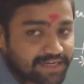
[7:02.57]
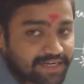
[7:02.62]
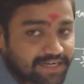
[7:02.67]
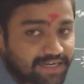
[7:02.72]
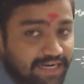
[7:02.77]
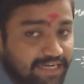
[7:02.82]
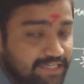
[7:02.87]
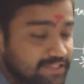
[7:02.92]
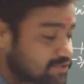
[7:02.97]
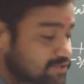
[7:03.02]

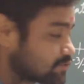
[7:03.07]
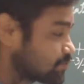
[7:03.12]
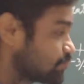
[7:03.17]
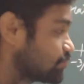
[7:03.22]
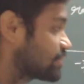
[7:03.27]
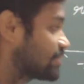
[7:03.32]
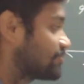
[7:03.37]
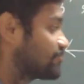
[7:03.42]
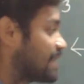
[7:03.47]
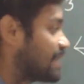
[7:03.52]
Try
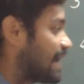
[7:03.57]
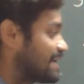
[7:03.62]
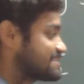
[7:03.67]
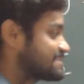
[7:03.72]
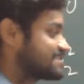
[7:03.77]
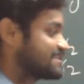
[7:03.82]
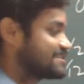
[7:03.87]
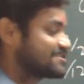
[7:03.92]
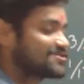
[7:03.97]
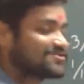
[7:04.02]
to give the
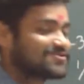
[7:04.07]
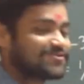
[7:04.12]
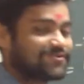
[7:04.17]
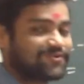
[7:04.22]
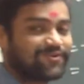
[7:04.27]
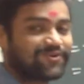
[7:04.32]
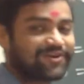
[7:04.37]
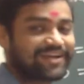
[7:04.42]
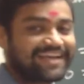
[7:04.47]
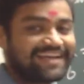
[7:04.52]
answers.
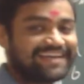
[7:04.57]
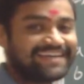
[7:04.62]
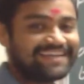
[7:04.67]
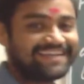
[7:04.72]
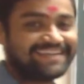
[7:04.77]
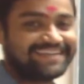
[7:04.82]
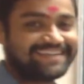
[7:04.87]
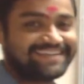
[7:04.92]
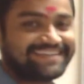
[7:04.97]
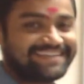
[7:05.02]

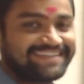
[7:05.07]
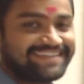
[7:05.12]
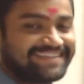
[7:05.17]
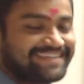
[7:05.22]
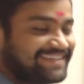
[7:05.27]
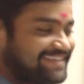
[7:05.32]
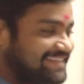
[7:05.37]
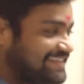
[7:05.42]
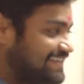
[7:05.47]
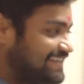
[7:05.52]
Okay?
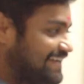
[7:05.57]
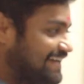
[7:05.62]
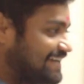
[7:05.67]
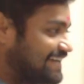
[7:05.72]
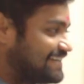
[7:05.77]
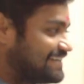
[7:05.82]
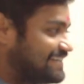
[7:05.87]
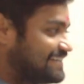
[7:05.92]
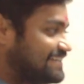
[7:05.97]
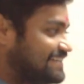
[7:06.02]

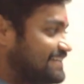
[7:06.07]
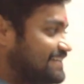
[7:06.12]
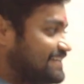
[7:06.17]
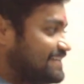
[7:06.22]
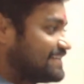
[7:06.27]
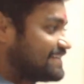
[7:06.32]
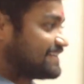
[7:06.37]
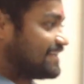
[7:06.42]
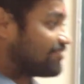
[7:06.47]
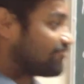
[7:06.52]
Yeah.
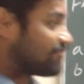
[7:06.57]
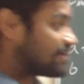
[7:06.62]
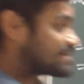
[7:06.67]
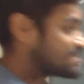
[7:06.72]
Then what